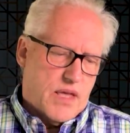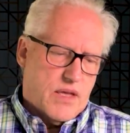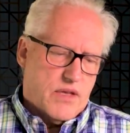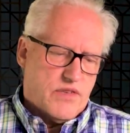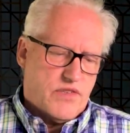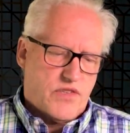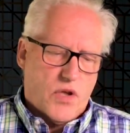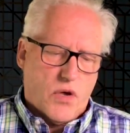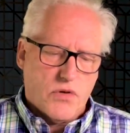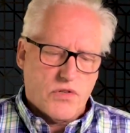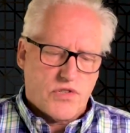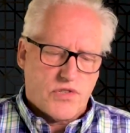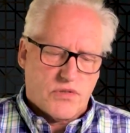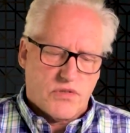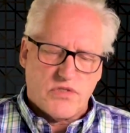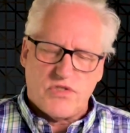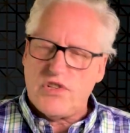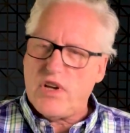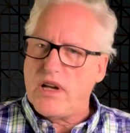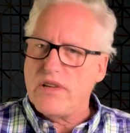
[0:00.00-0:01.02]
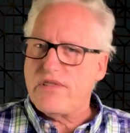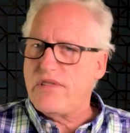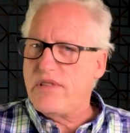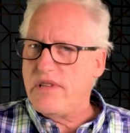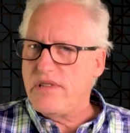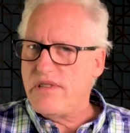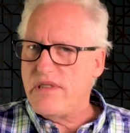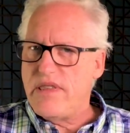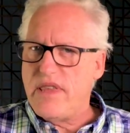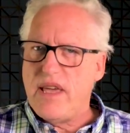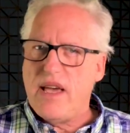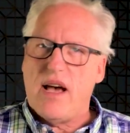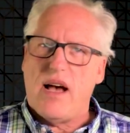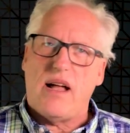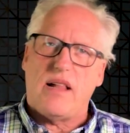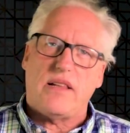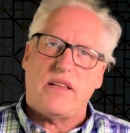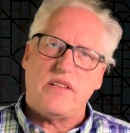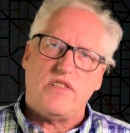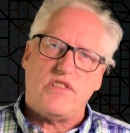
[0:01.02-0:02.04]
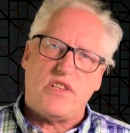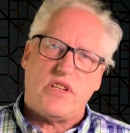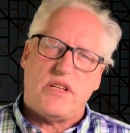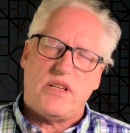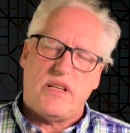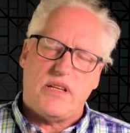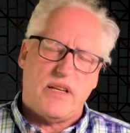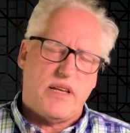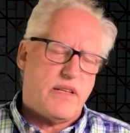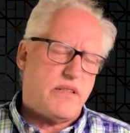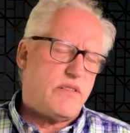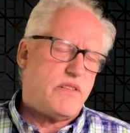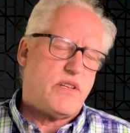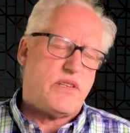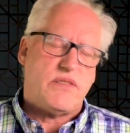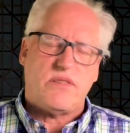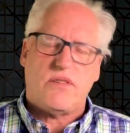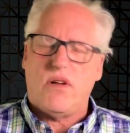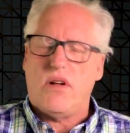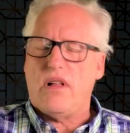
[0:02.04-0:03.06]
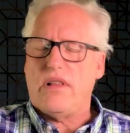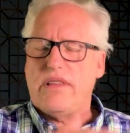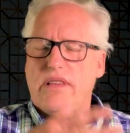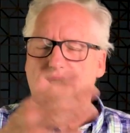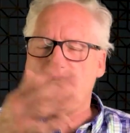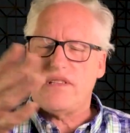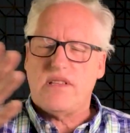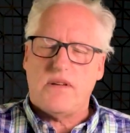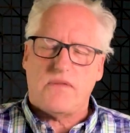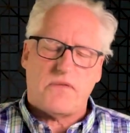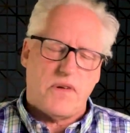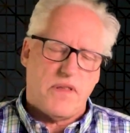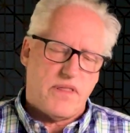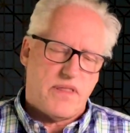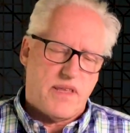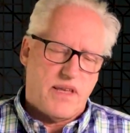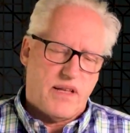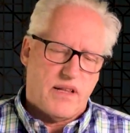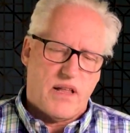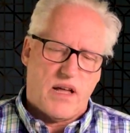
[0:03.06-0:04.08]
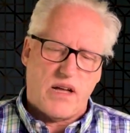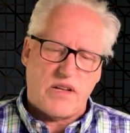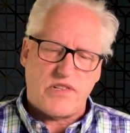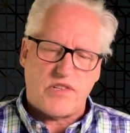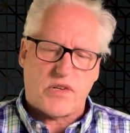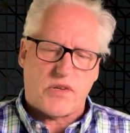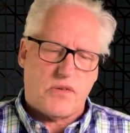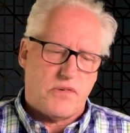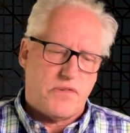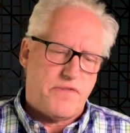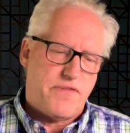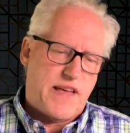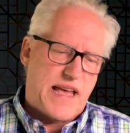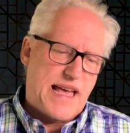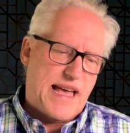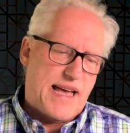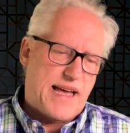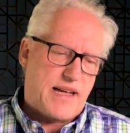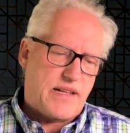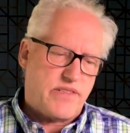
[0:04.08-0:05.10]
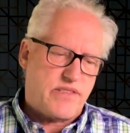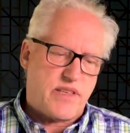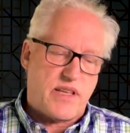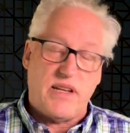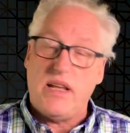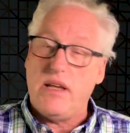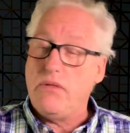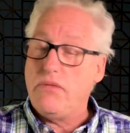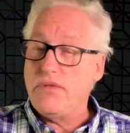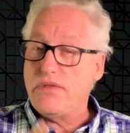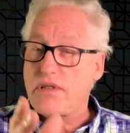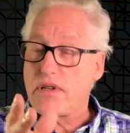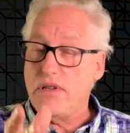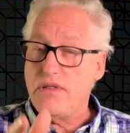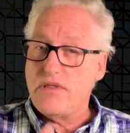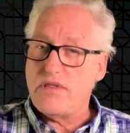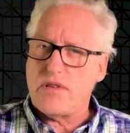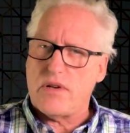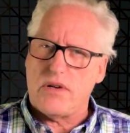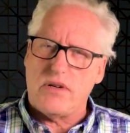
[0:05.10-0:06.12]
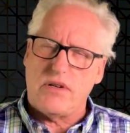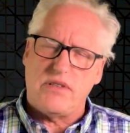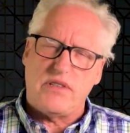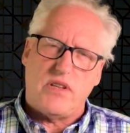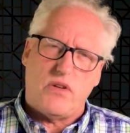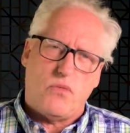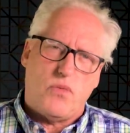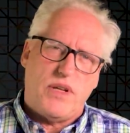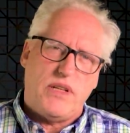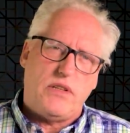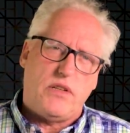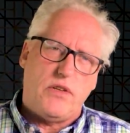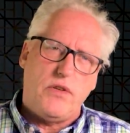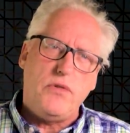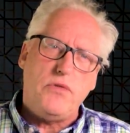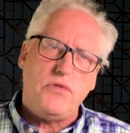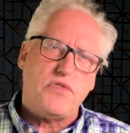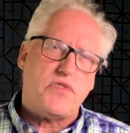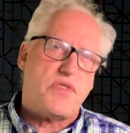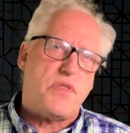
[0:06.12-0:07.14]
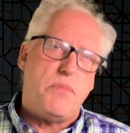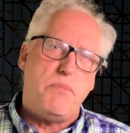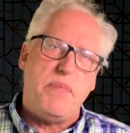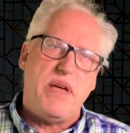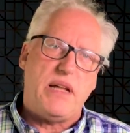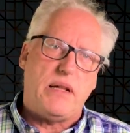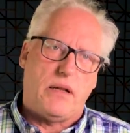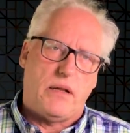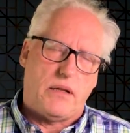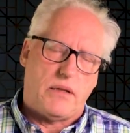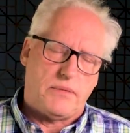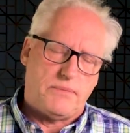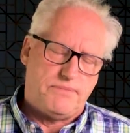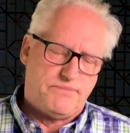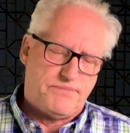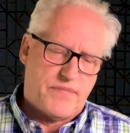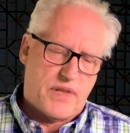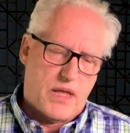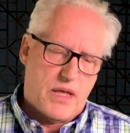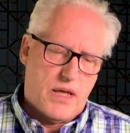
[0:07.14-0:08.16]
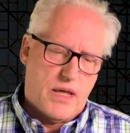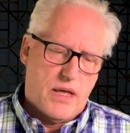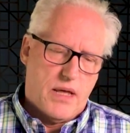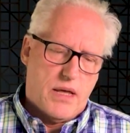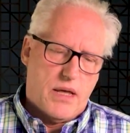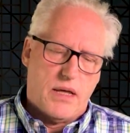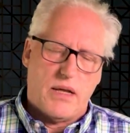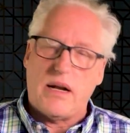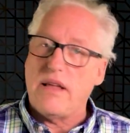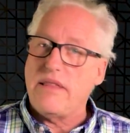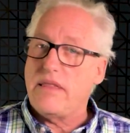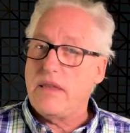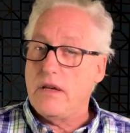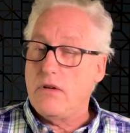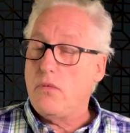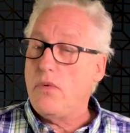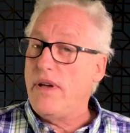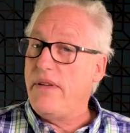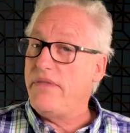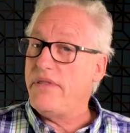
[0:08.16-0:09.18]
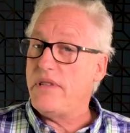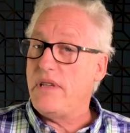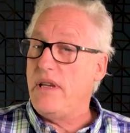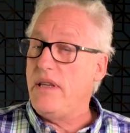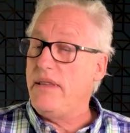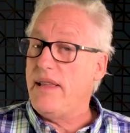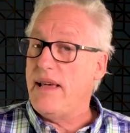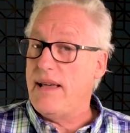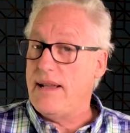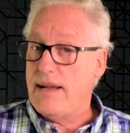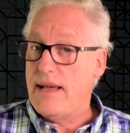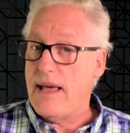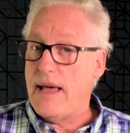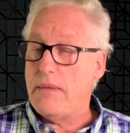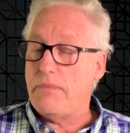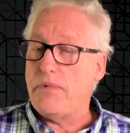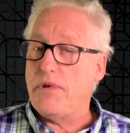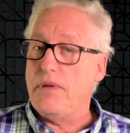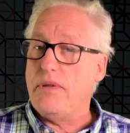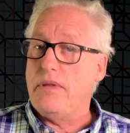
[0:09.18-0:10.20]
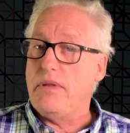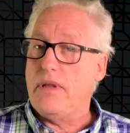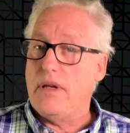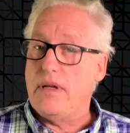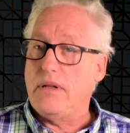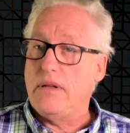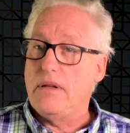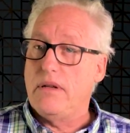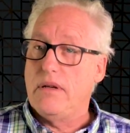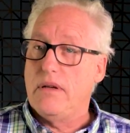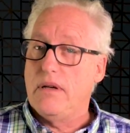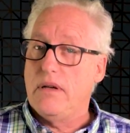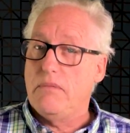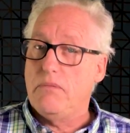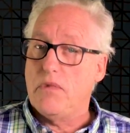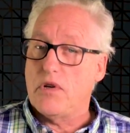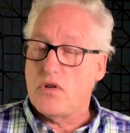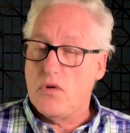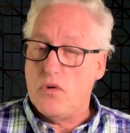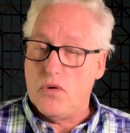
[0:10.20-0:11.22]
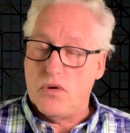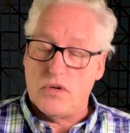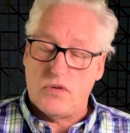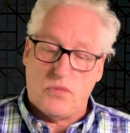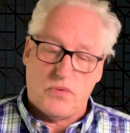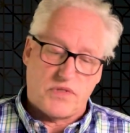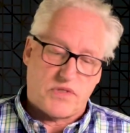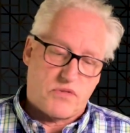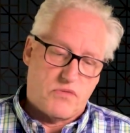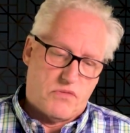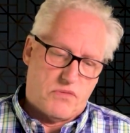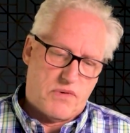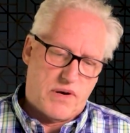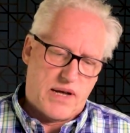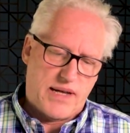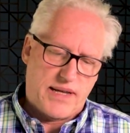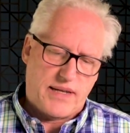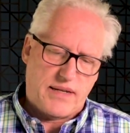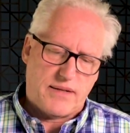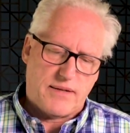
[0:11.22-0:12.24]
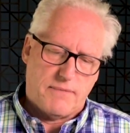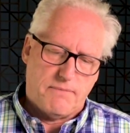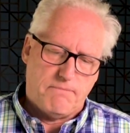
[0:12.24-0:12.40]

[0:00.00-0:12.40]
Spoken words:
social justice theology, it just all these different theological fads, and he was concerned that we'd lose the middle. And I think we've seen that happen, that McCord was right.